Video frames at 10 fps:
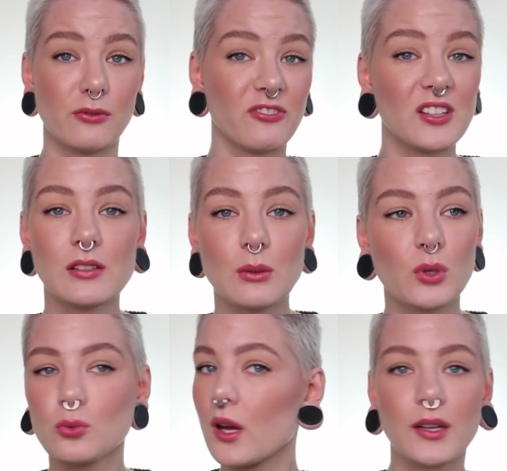even feel them
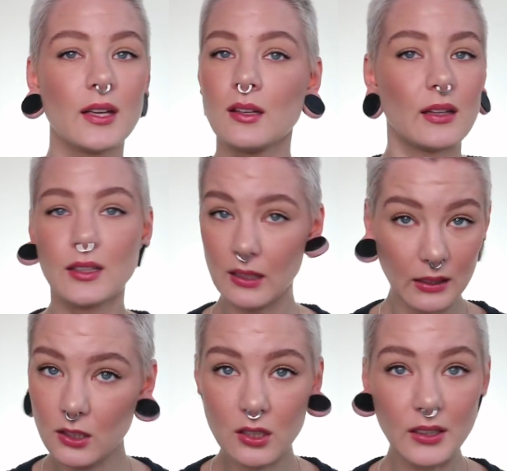when running. Like,
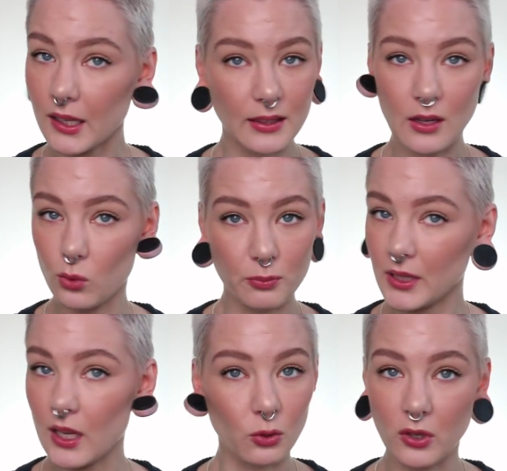they look like they would
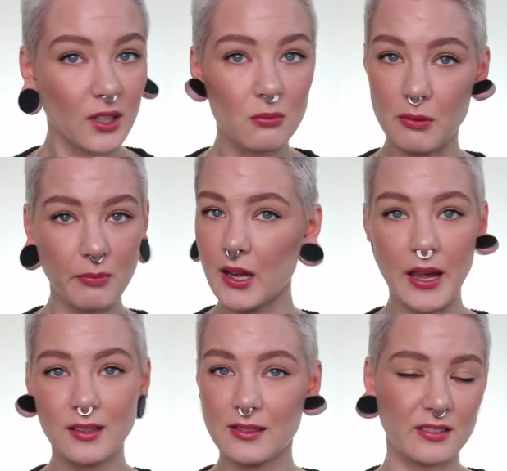be annoying, but my
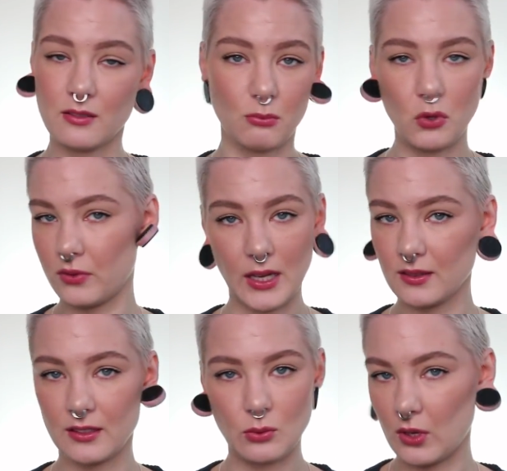head doesn't move
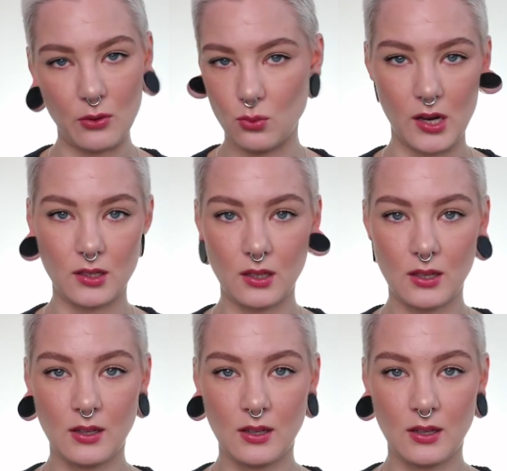like this when I run.